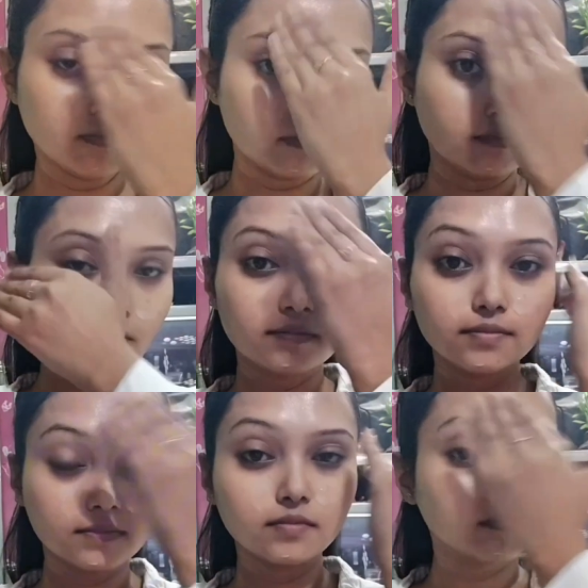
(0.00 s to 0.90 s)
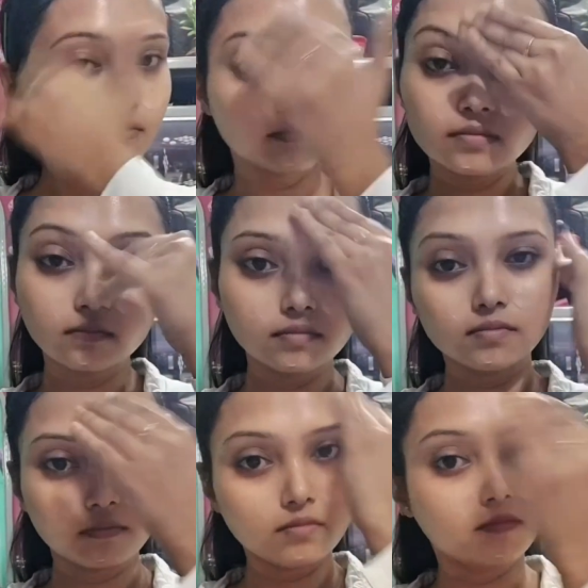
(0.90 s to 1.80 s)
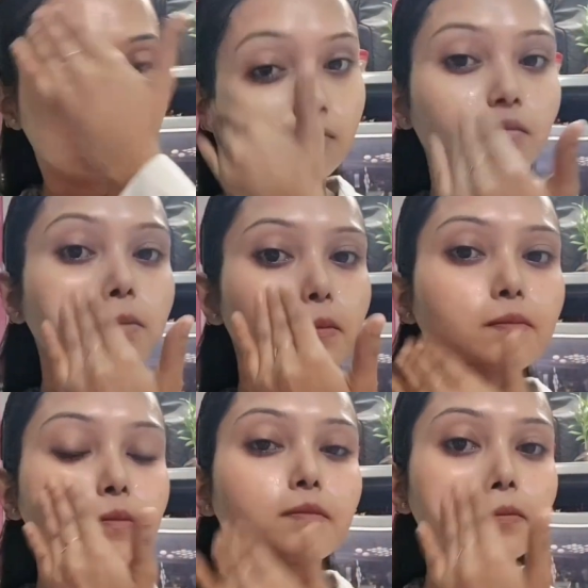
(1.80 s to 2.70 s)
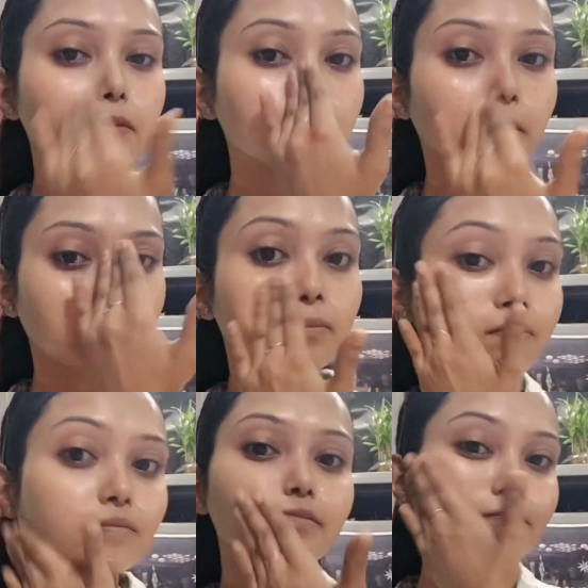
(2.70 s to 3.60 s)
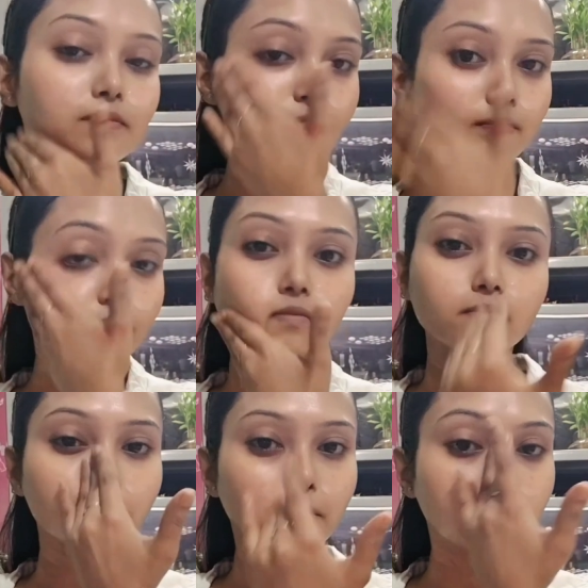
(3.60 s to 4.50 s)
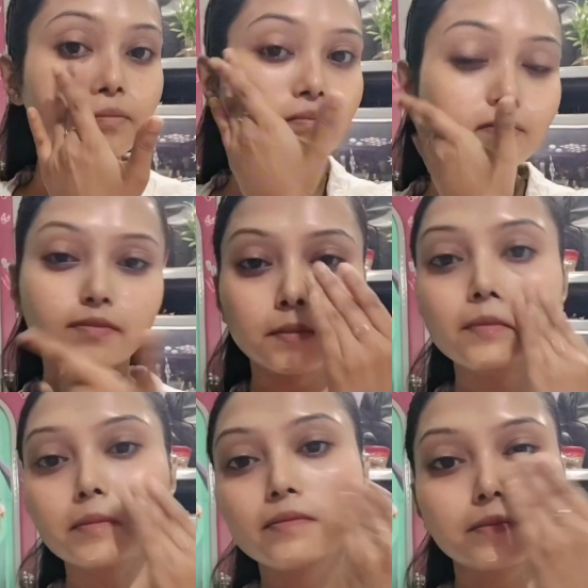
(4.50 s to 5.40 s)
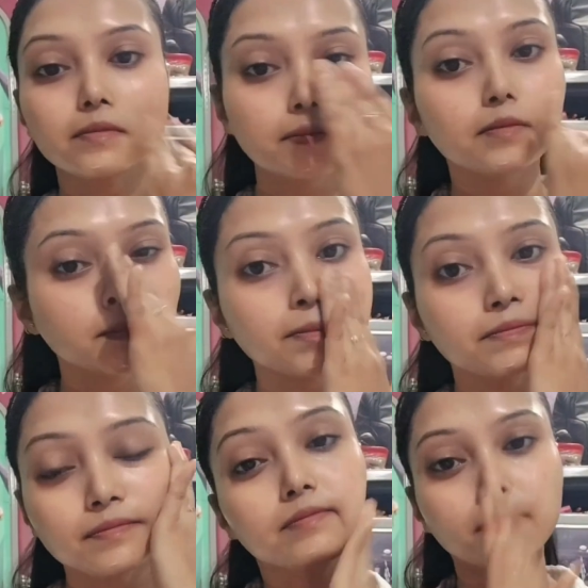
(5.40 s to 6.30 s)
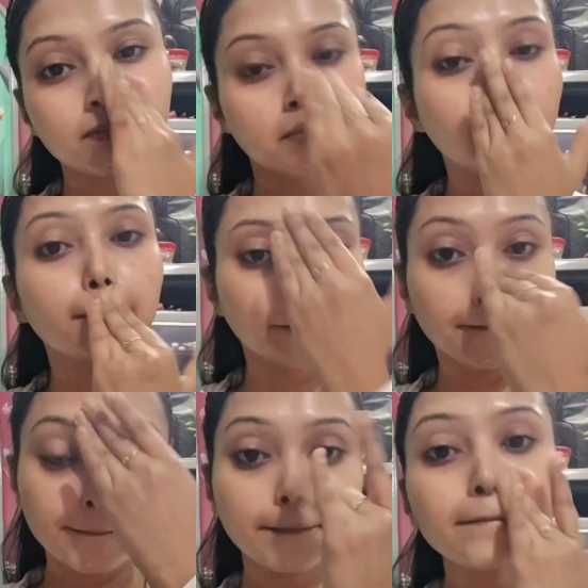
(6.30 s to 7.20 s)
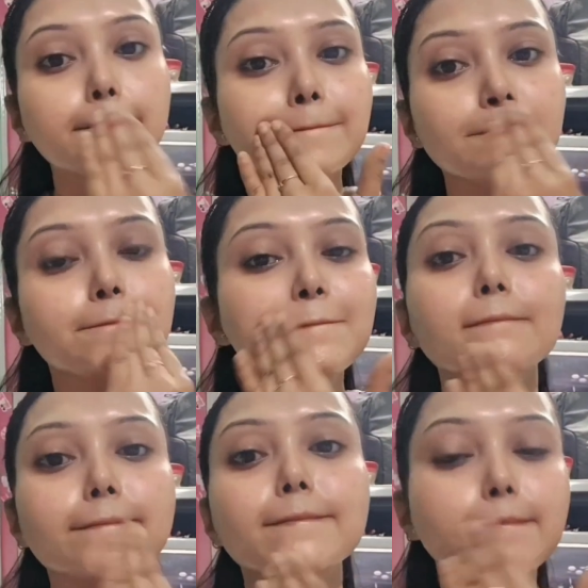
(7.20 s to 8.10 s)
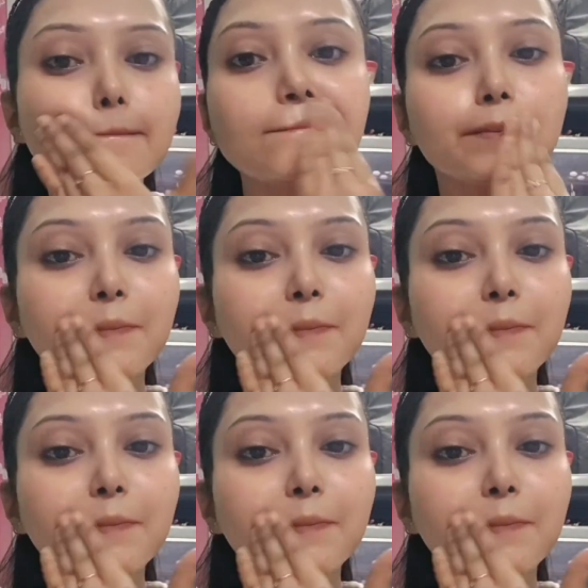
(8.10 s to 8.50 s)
It's just magical. Just you need to consistent. You need to put it regularly. You need to do your skincare regularly,